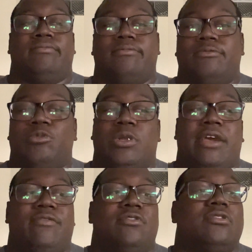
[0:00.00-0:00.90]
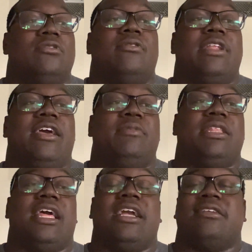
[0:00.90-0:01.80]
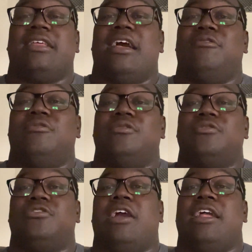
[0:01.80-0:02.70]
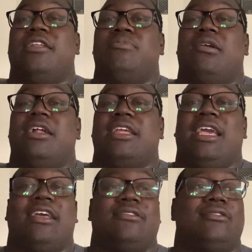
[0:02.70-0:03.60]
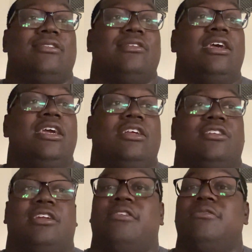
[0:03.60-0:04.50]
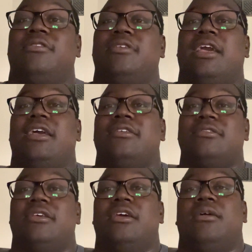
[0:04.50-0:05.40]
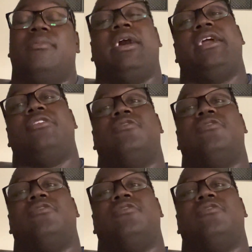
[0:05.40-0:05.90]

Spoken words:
whatever's thrown at me next, I will try to broadcast and share with you guys. But I do